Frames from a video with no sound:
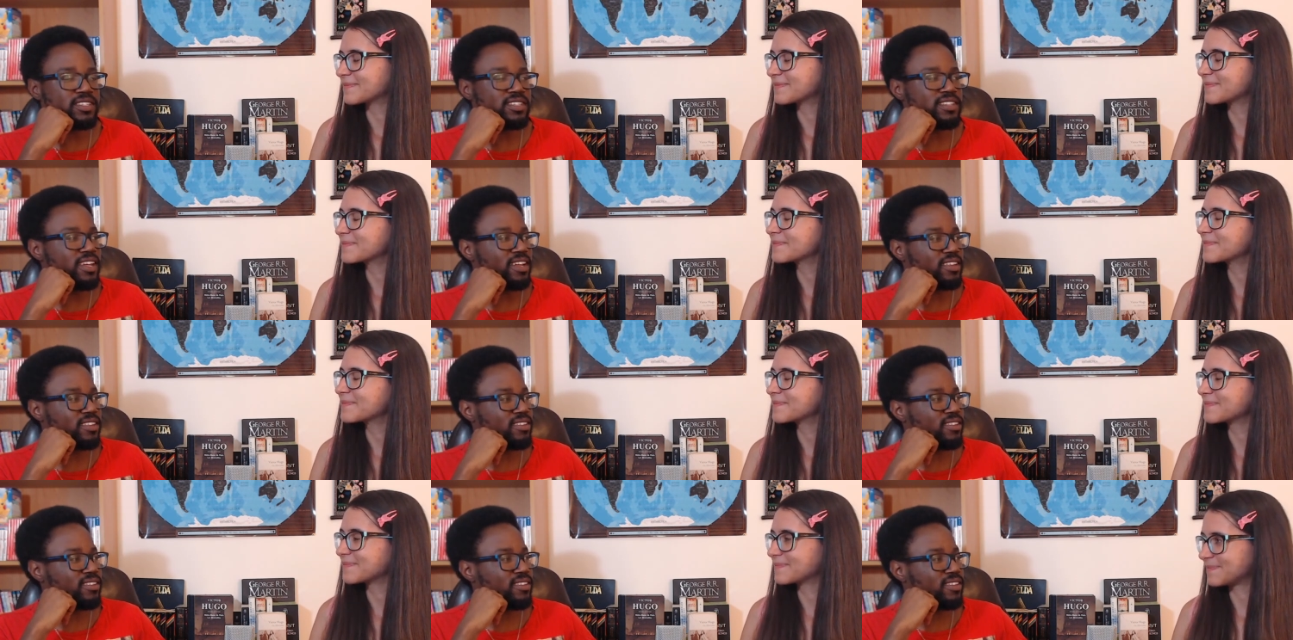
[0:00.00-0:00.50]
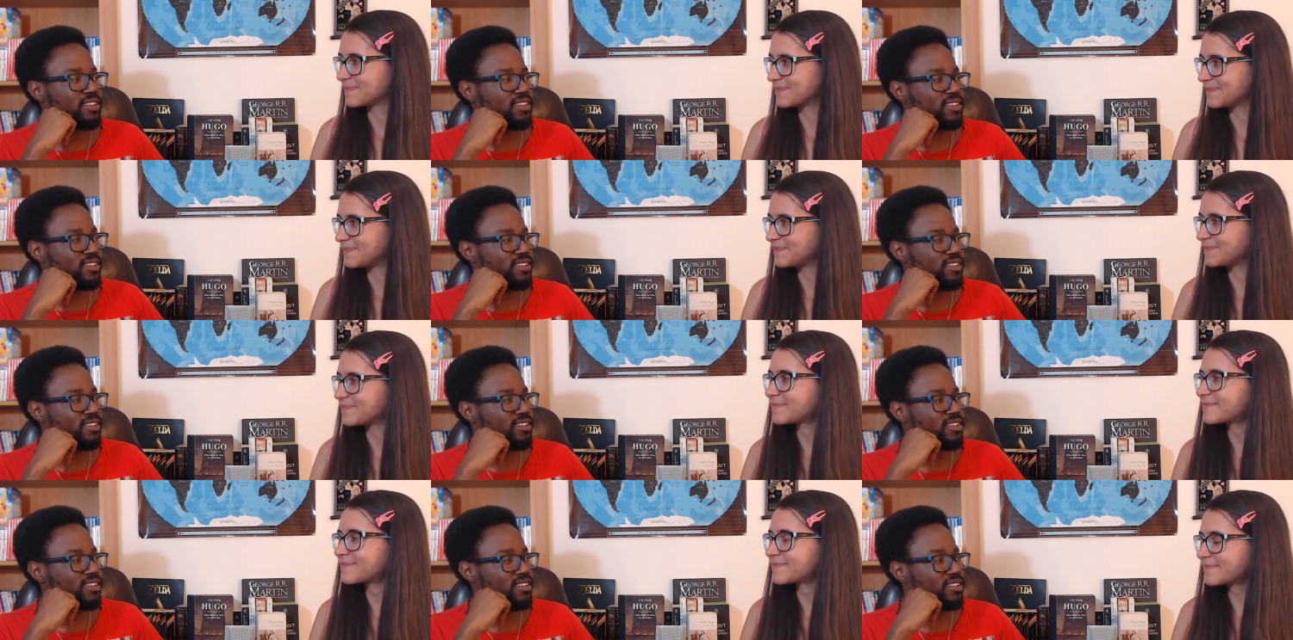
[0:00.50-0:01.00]
Speaker 1: that,
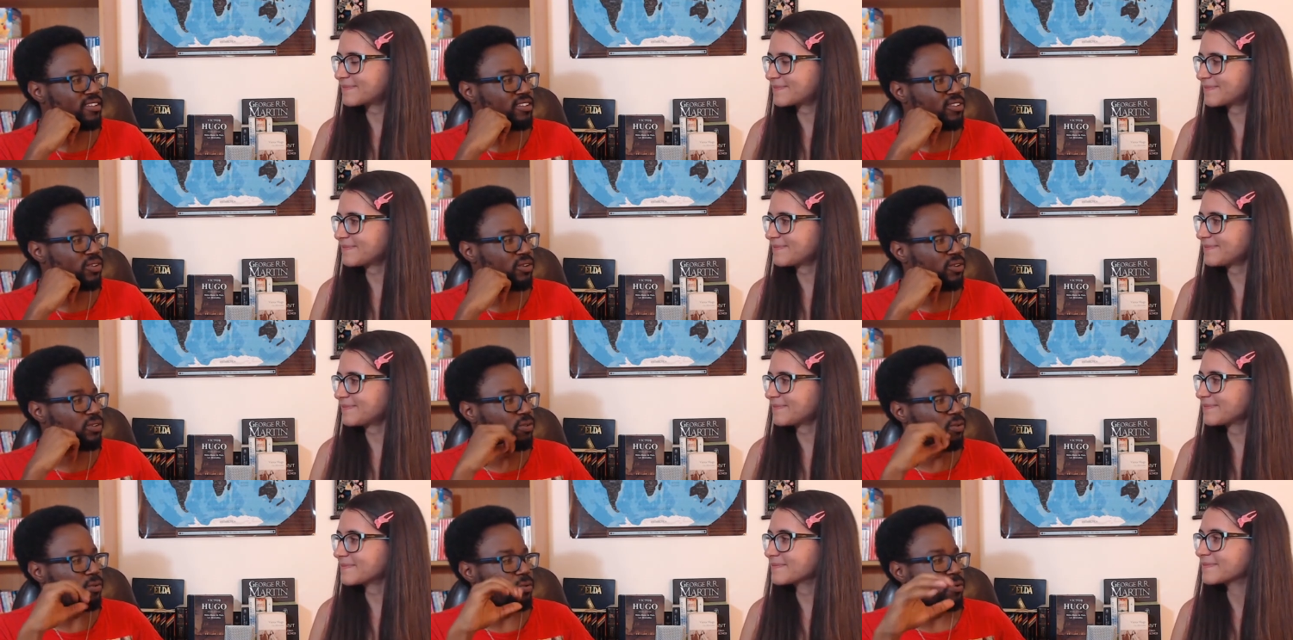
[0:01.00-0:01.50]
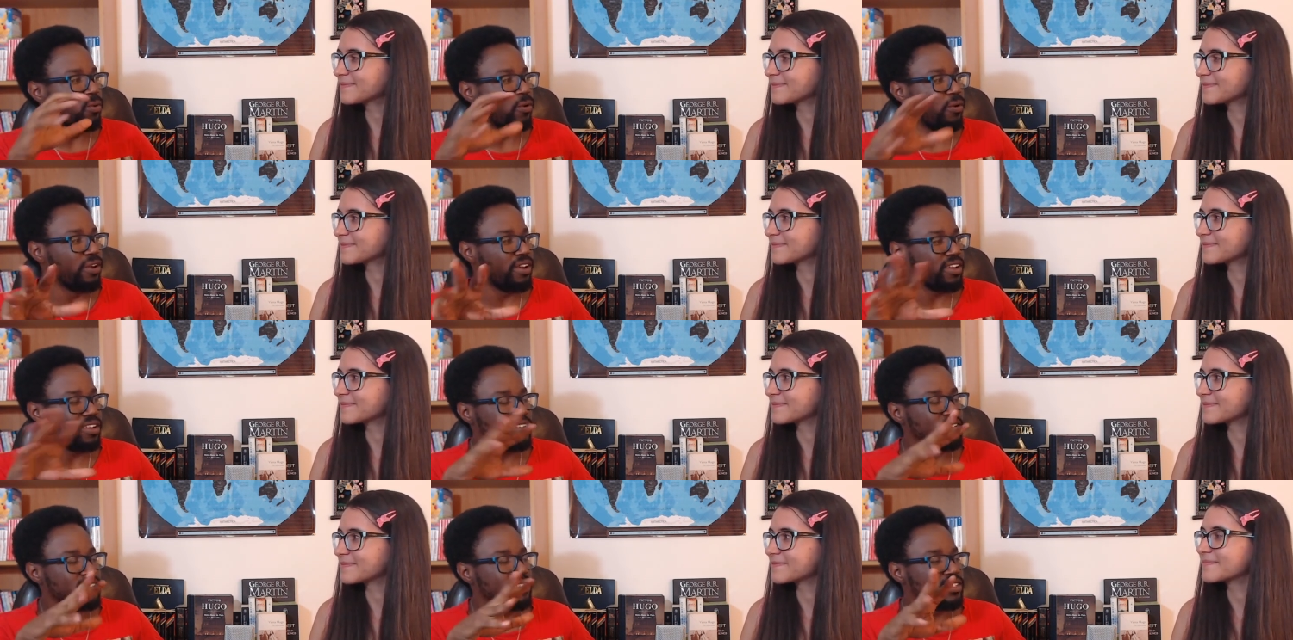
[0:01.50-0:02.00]
you know, were
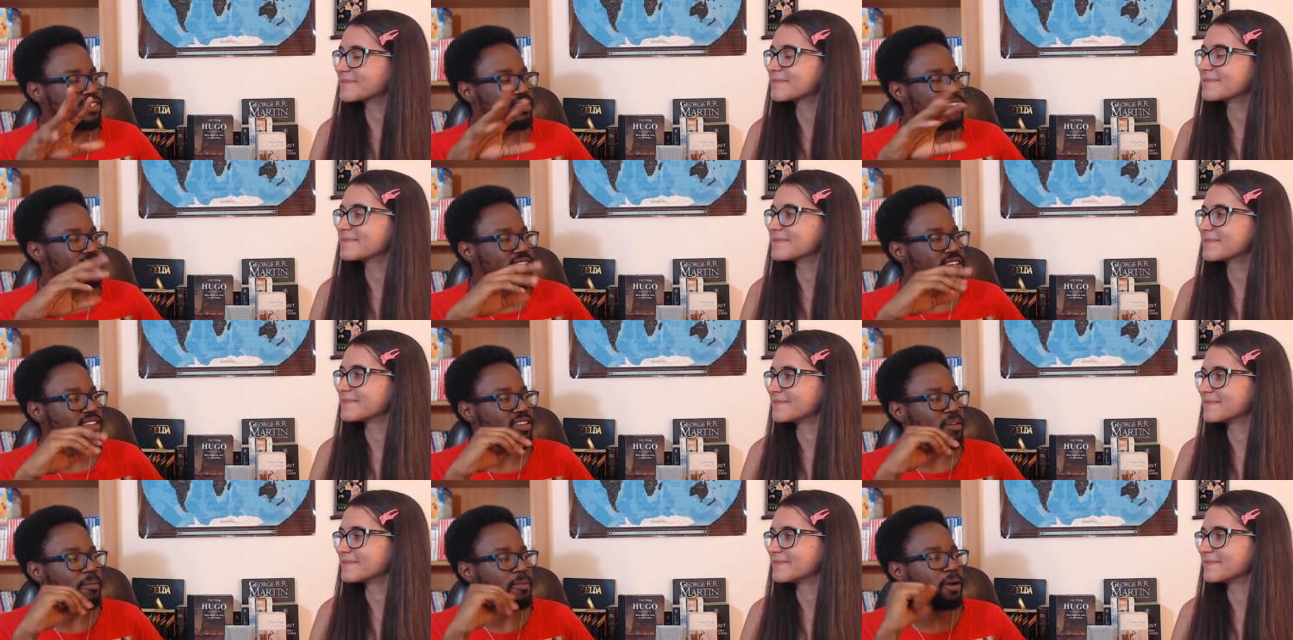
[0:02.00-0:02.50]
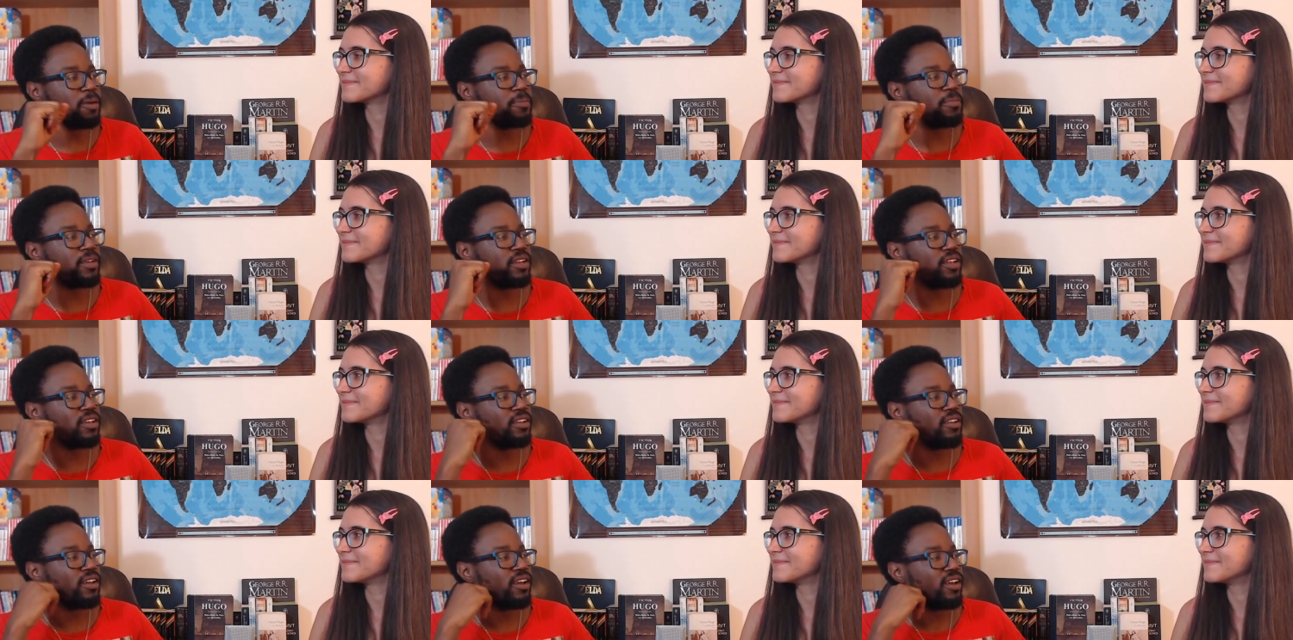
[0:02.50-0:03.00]
inconsistent in my
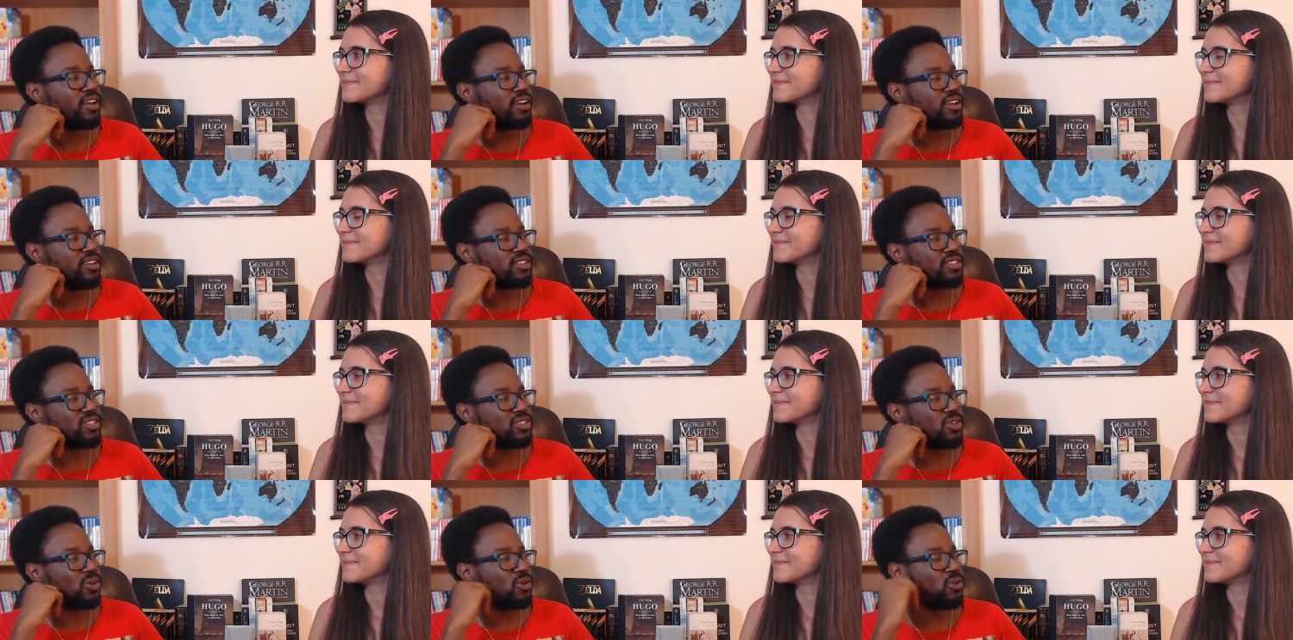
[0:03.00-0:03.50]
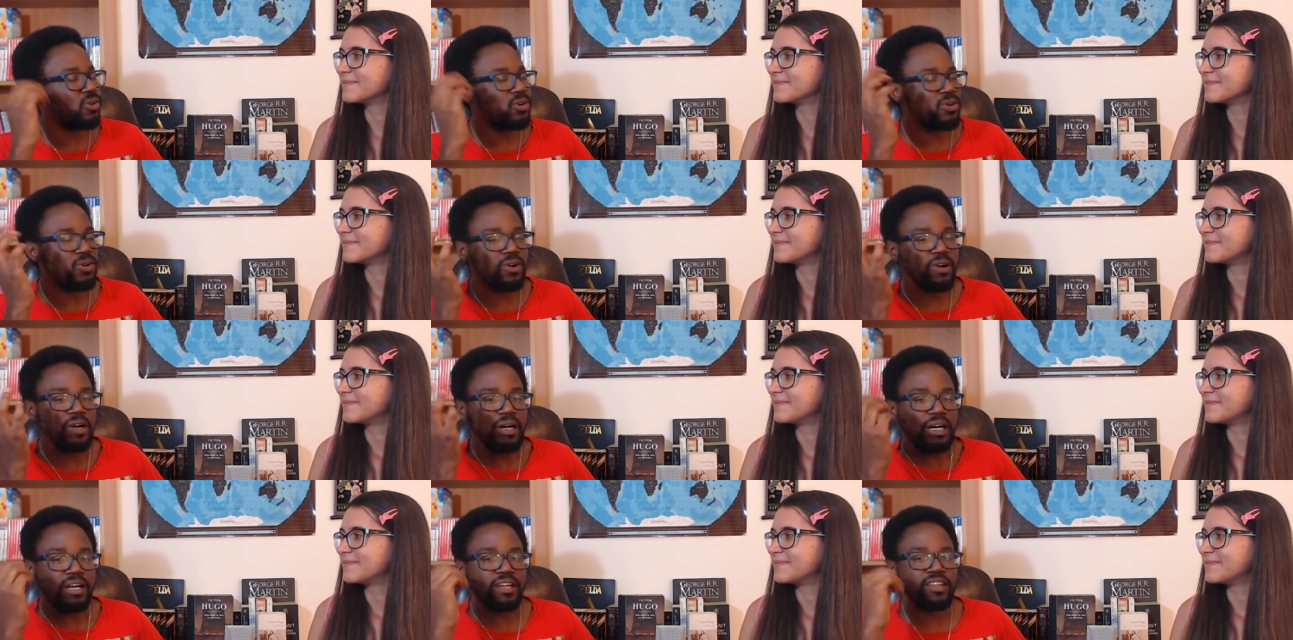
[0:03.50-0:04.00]
opinion.
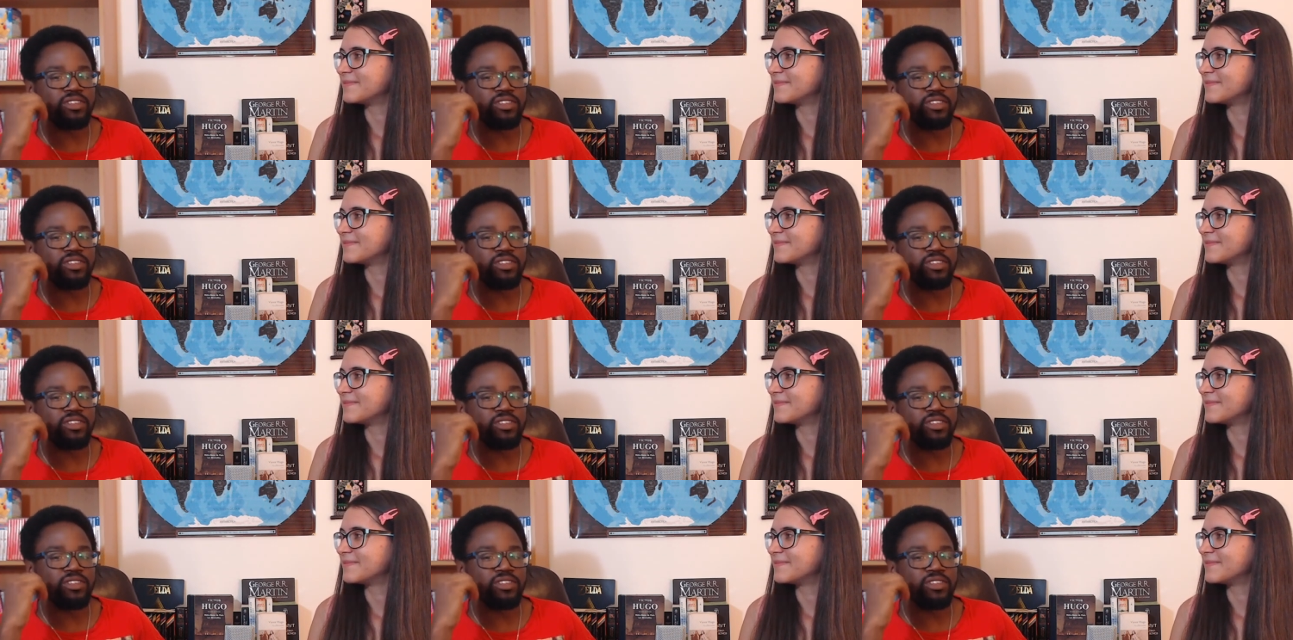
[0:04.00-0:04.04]
So in